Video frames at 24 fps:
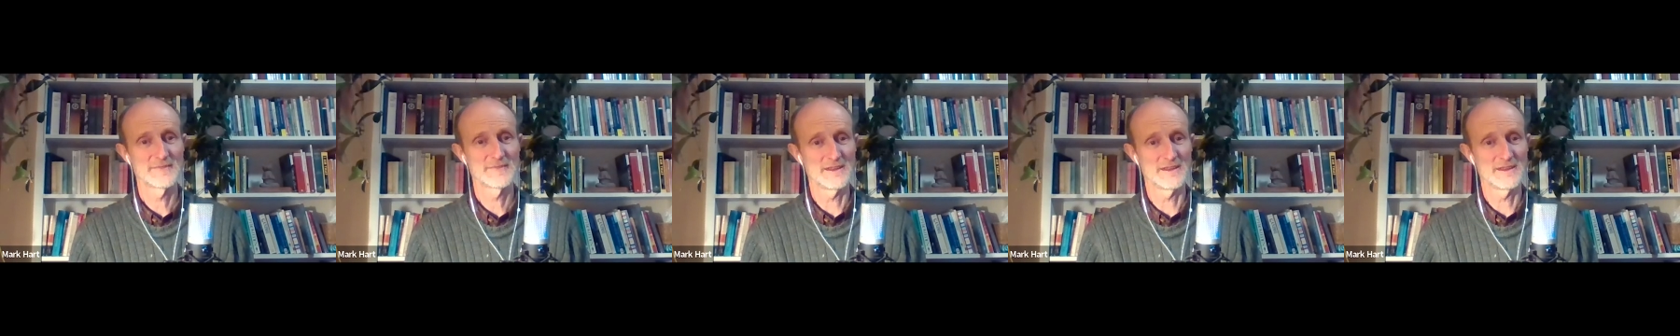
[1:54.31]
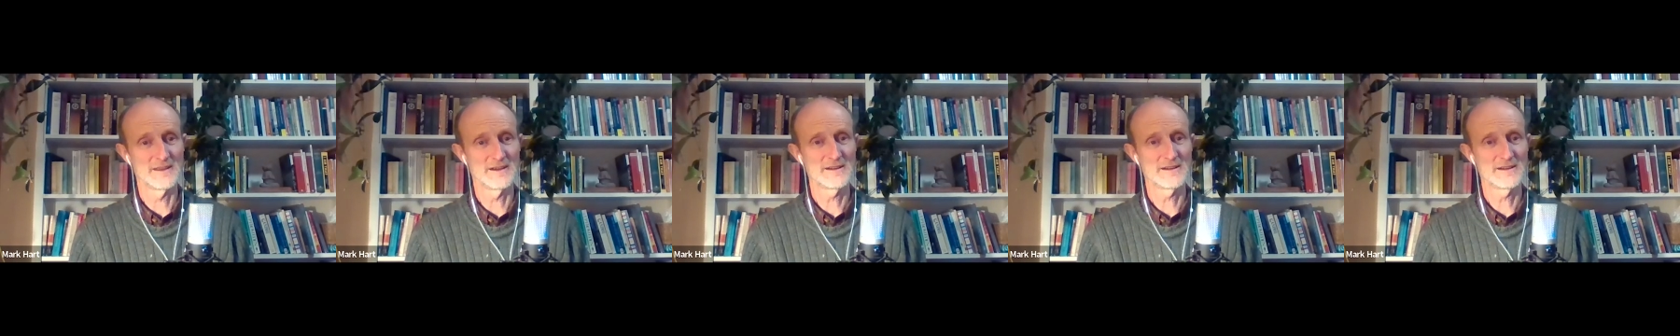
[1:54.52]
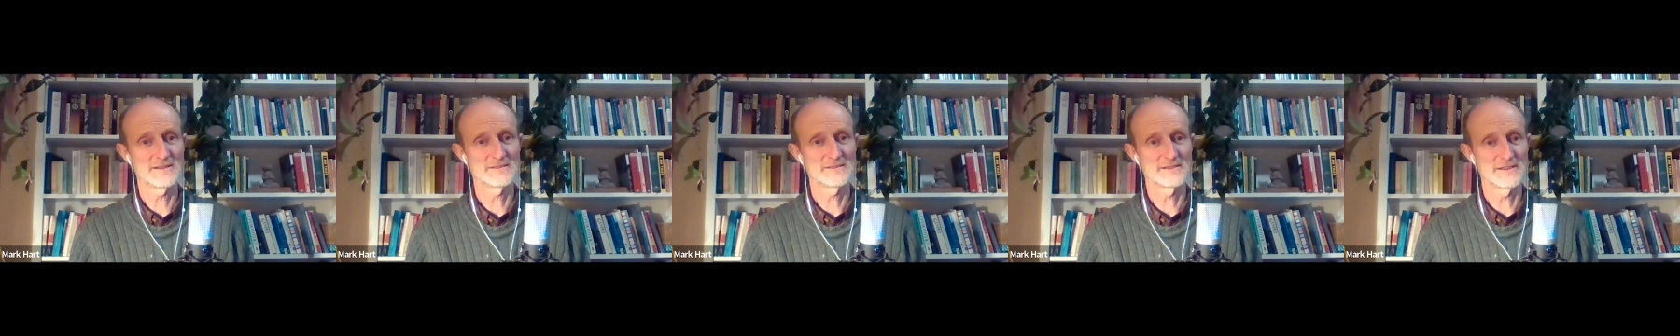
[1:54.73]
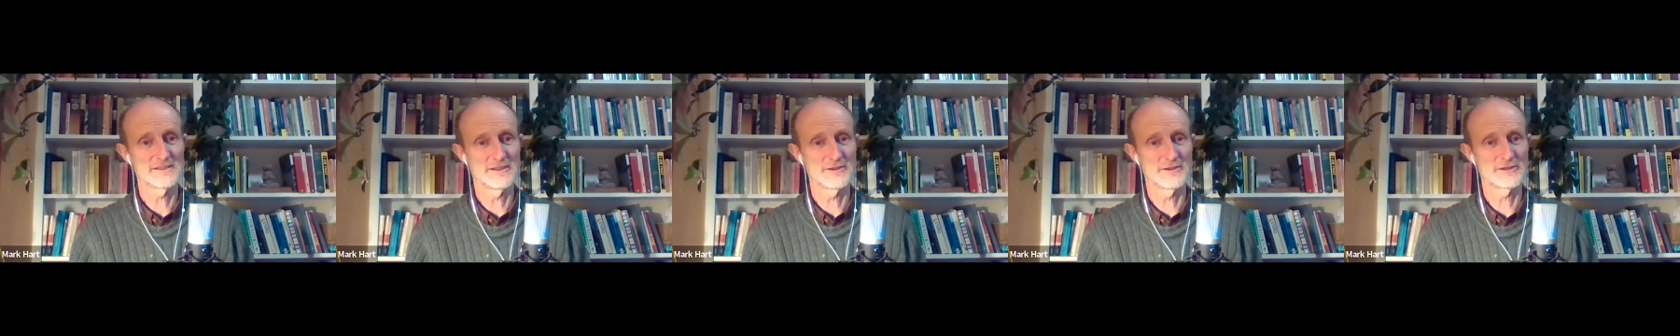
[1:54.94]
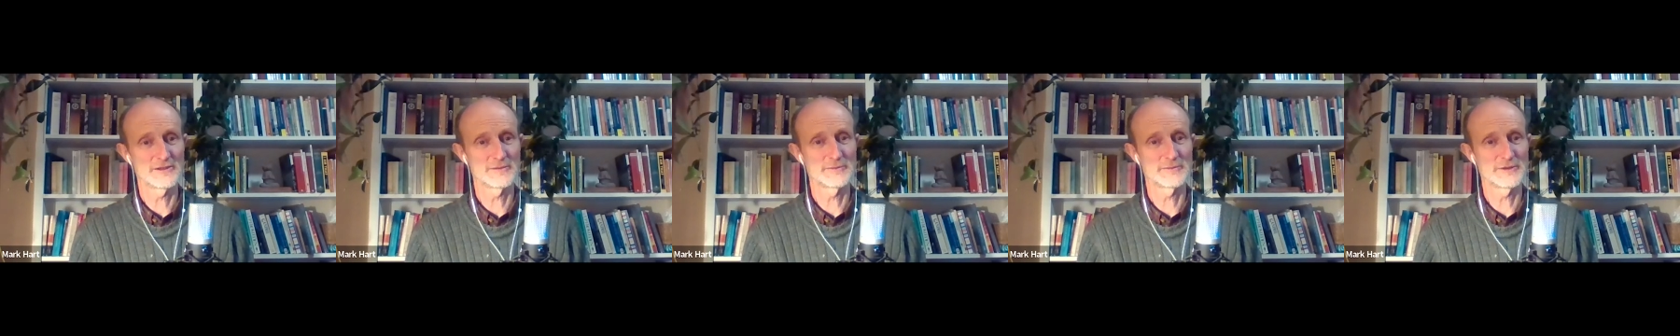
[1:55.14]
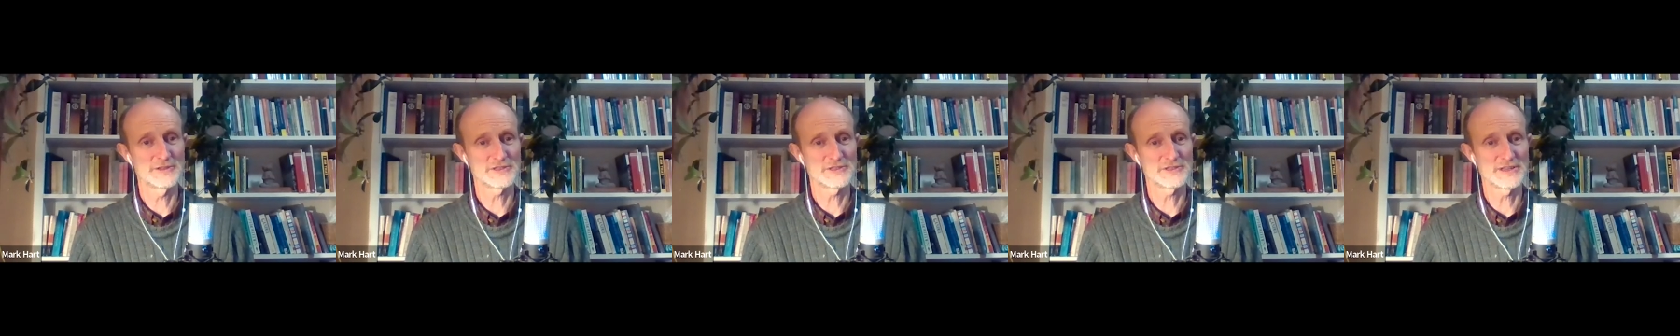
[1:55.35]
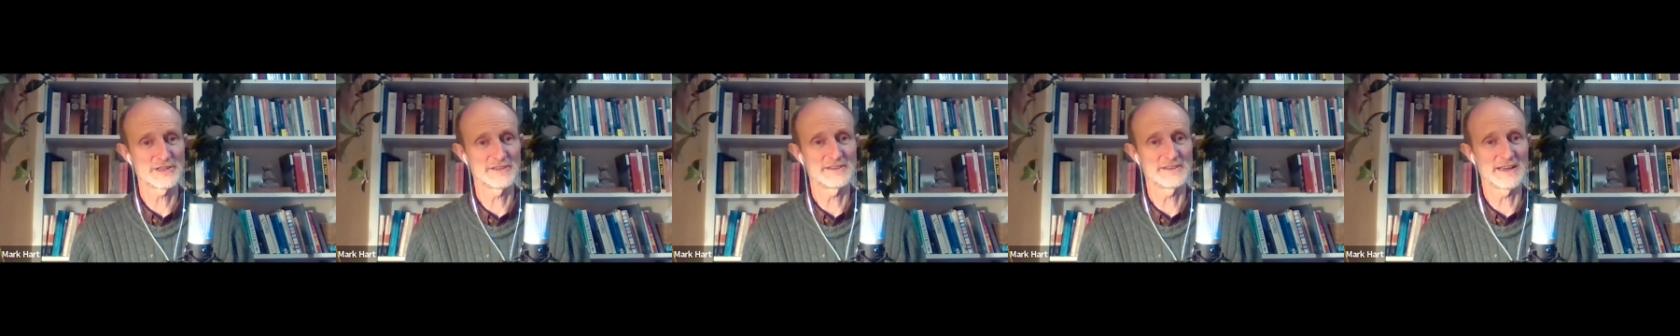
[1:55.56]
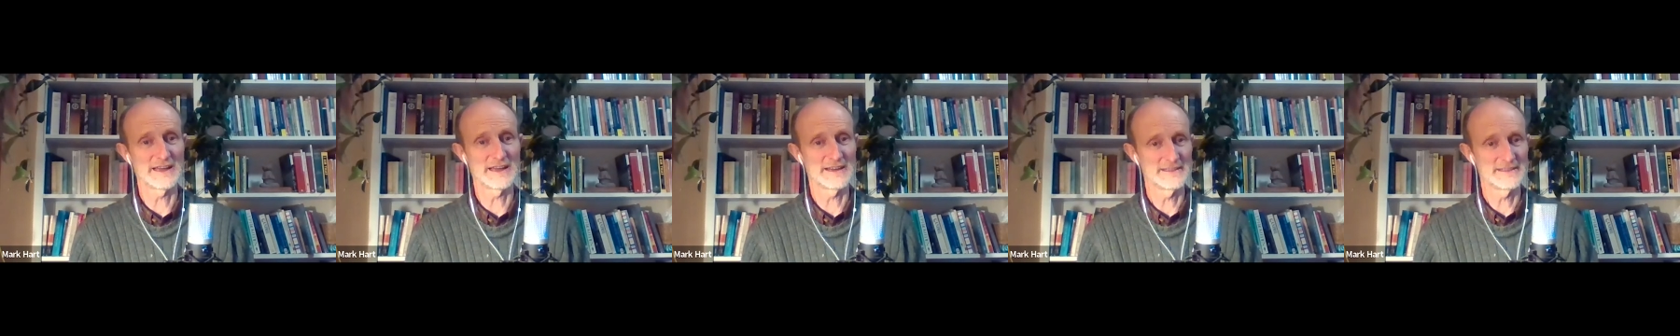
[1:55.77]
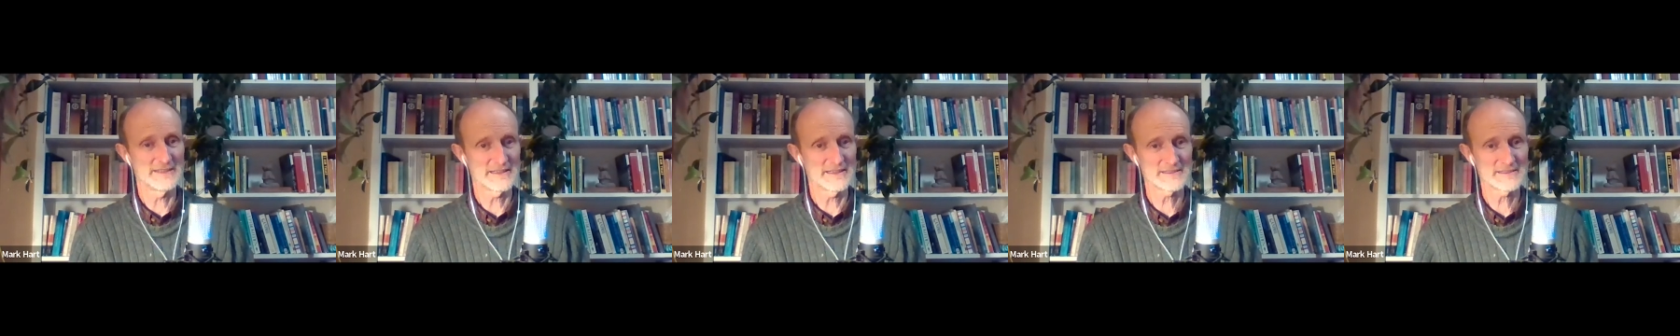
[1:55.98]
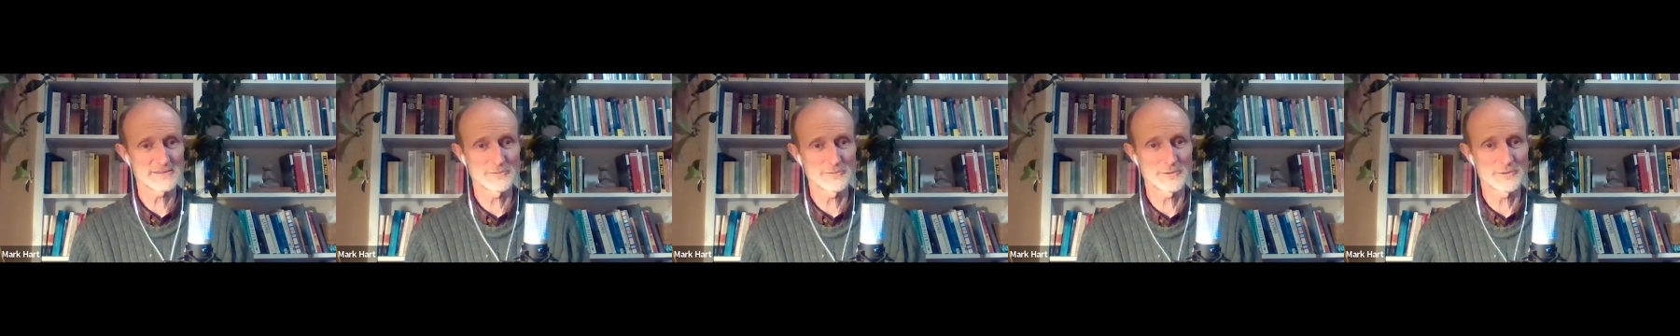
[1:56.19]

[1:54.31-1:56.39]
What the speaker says: You can appreciate that. It doesn't